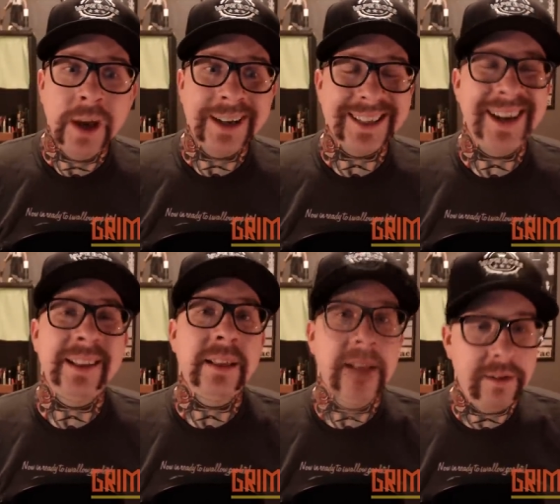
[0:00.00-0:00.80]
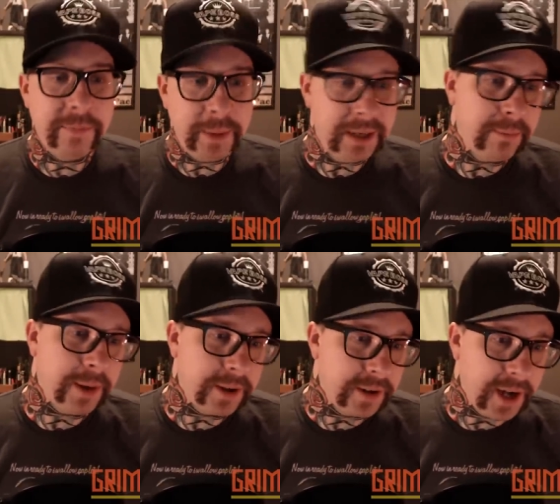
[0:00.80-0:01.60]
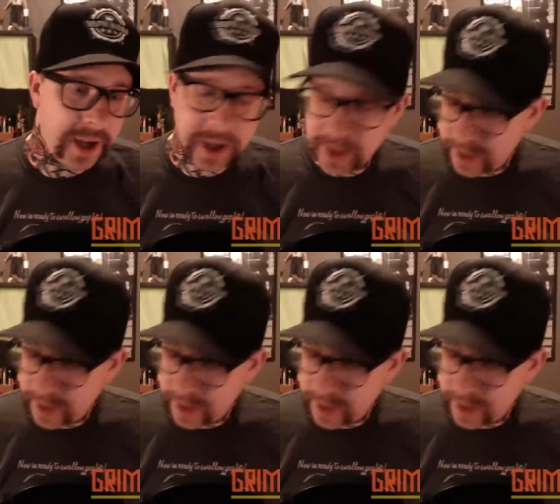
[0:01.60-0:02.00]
because I love peanut butter. Uh,